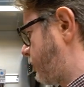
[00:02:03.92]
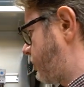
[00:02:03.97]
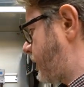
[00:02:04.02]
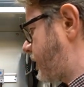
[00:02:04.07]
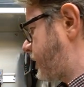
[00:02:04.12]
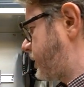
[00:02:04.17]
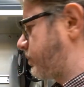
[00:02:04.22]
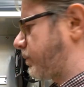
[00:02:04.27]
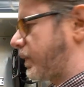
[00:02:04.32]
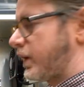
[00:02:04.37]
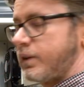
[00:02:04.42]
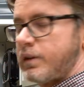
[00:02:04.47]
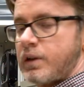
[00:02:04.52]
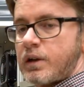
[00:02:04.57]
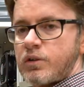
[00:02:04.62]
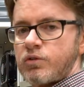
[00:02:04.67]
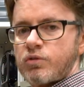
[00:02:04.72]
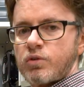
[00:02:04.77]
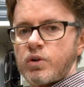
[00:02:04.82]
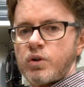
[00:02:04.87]
Bear in mind
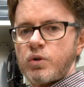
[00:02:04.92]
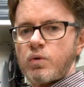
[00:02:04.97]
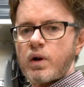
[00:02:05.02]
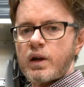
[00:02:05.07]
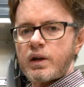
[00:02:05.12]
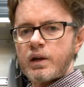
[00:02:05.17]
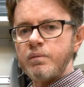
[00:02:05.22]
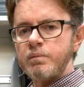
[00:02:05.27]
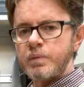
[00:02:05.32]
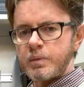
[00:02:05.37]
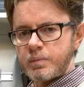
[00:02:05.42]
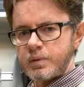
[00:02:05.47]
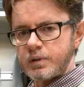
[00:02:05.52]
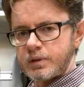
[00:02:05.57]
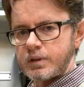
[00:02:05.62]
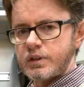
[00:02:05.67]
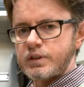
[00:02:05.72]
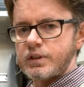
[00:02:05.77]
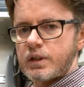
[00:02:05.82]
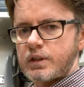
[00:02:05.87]
there is only one
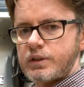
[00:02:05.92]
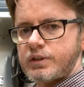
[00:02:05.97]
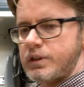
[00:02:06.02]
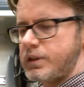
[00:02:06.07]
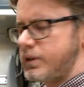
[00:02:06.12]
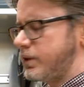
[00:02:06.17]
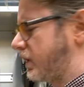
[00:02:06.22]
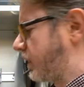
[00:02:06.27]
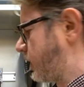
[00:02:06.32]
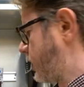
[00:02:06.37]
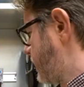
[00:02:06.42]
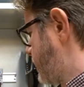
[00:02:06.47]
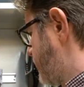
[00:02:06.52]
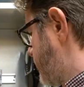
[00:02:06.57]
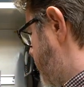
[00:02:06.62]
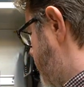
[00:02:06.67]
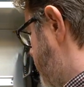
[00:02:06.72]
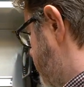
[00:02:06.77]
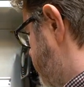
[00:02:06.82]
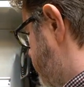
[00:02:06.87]
MPPT charger
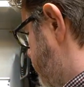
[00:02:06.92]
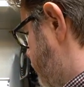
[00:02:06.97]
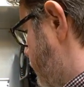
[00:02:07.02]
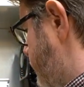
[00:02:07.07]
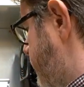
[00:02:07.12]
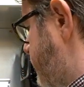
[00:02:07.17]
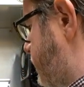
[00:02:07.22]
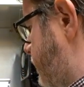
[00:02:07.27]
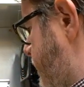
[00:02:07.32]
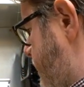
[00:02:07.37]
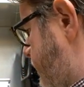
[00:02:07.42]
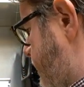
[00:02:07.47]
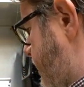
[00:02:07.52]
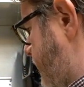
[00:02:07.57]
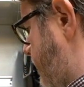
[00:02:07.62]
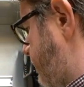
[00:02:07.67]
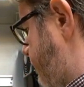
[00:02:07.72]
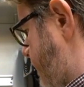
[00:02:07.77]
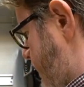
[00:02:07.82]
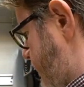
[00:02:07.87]
and to increase the
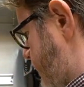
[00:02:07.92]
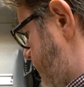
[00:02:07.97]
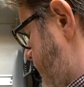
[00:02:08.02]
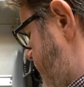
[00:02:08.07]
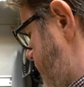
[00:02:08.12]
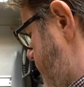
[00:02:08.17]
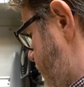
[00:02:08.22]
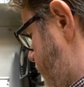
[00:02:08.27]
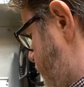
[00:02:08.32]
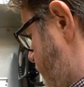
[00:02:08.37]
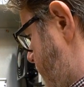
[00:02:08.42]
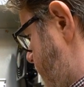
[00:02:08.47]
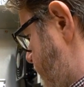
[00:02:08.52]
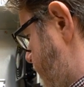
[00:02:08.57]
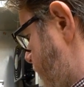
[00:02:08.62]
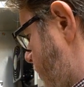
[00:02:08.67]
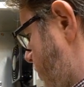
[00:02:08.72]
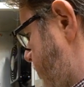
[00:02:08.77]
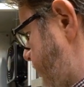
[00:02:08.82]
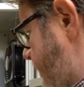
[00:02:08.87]
capacity and to
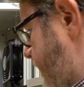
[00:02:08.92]
give more